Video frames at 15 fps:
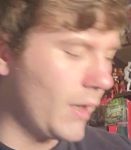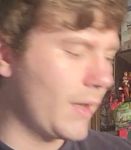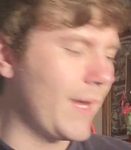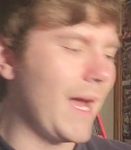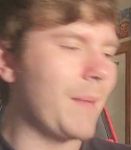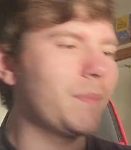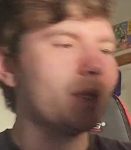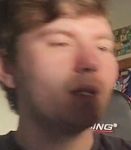
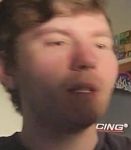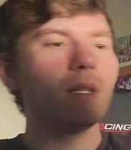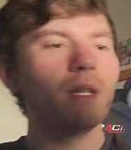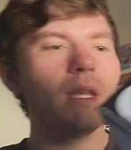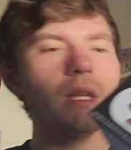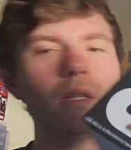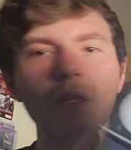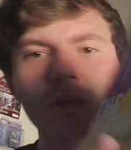Captain
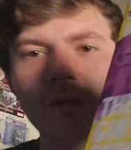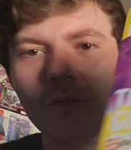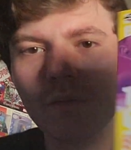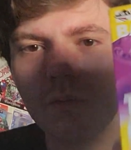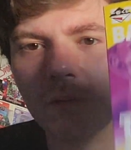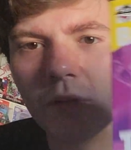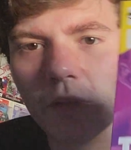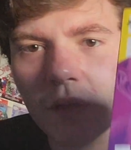
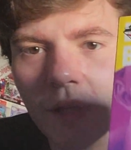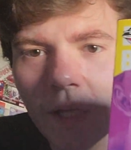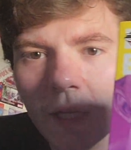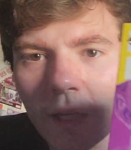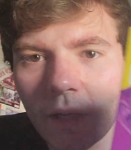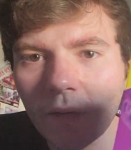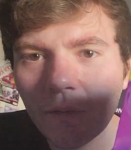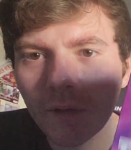Ginyu
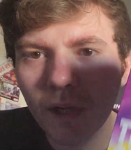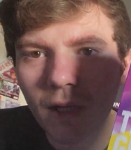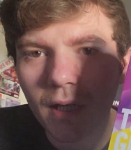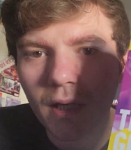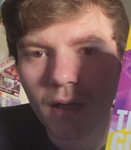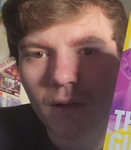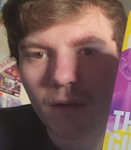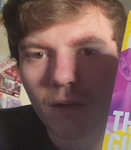right
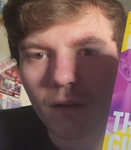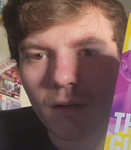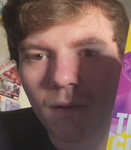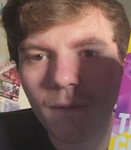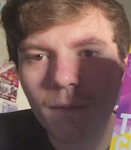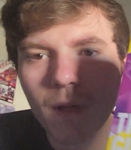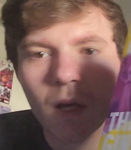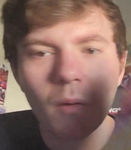here.
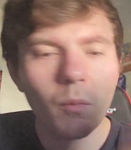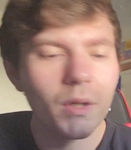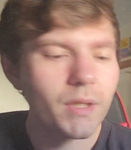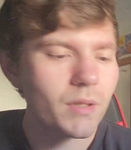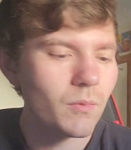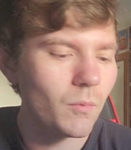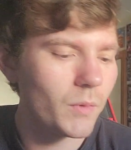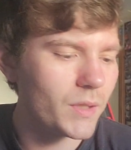
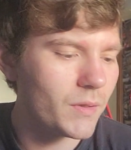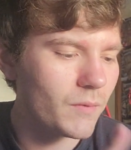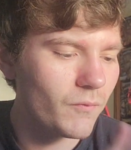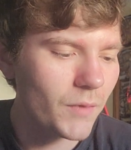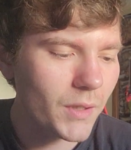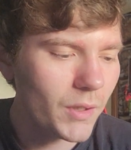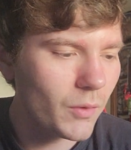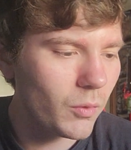What's
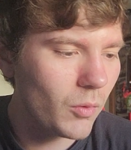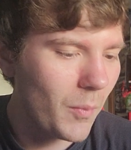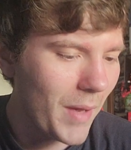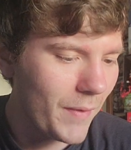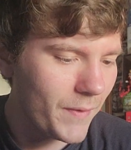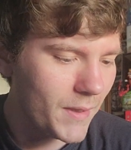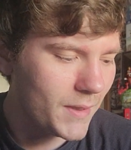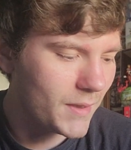really cool
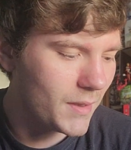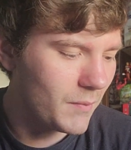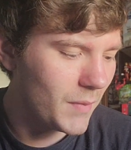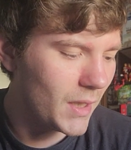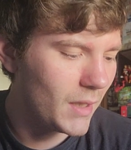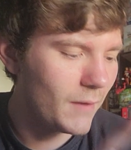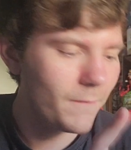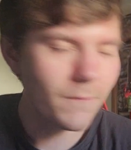about these to
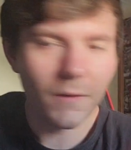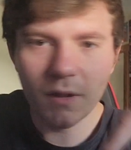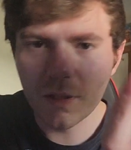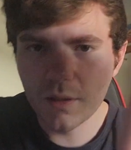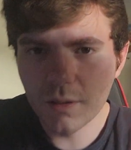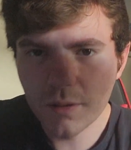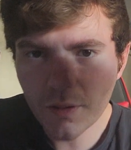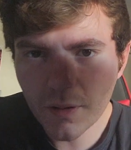me, if you
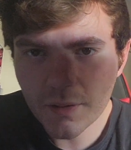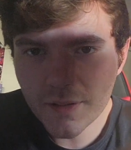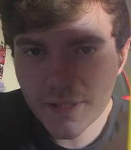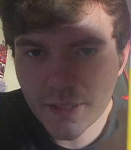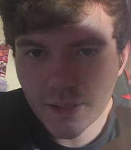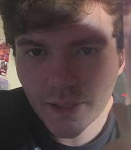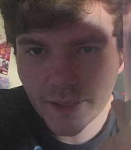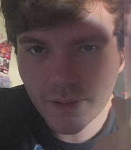could
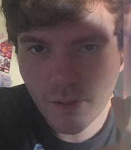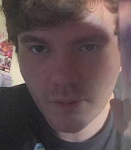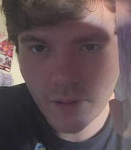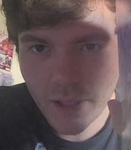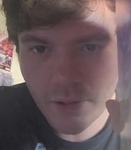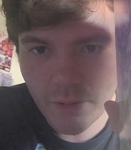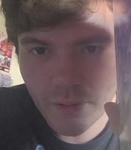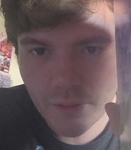see like the
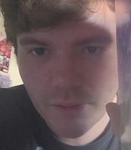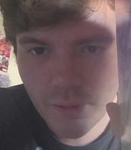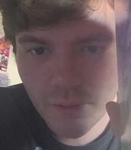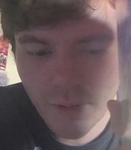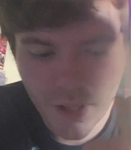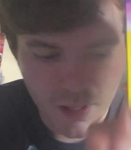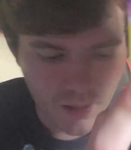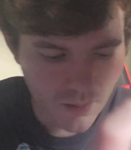letters
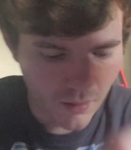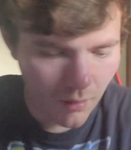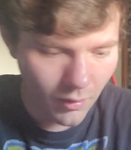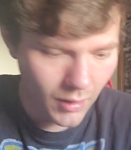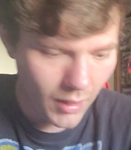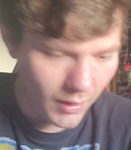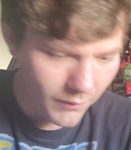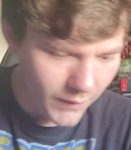right here.
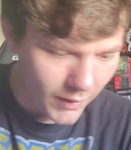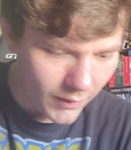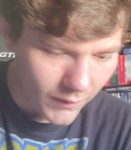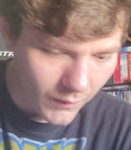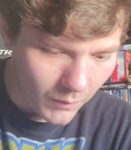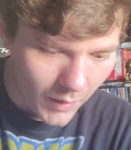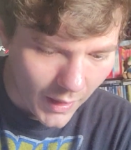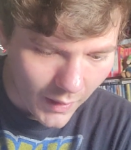I don't think
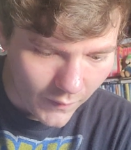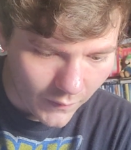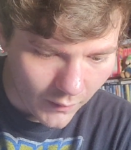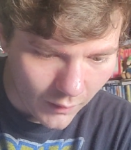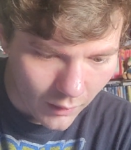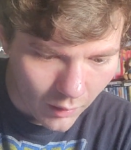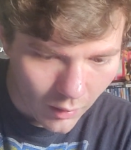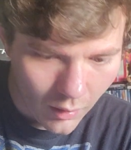this one has it.